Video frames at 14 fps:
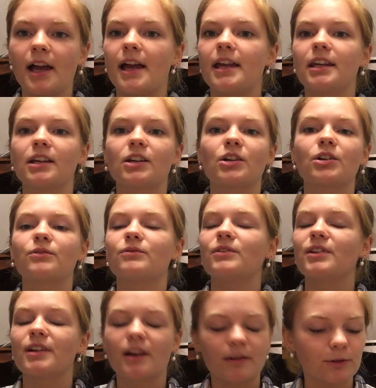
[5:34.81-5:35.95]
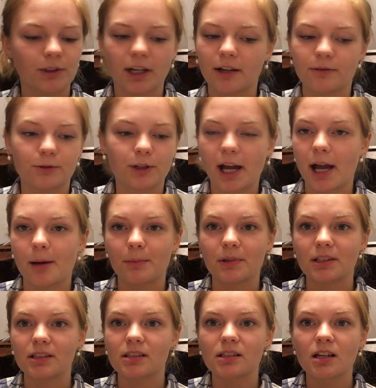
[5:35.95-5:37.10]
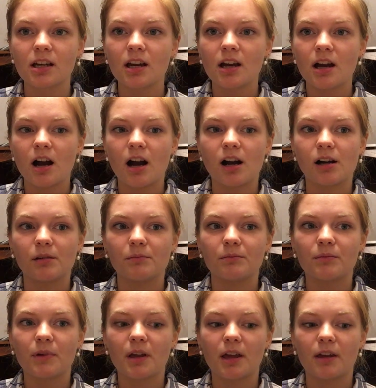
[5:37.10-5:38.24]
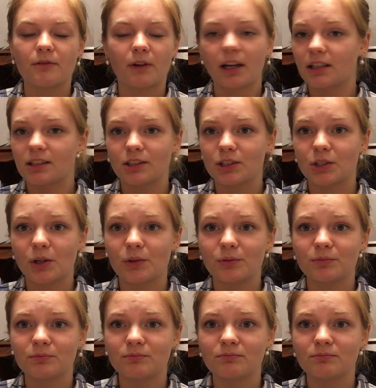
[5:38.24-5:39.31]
and it could have never ever happened if I didn't know,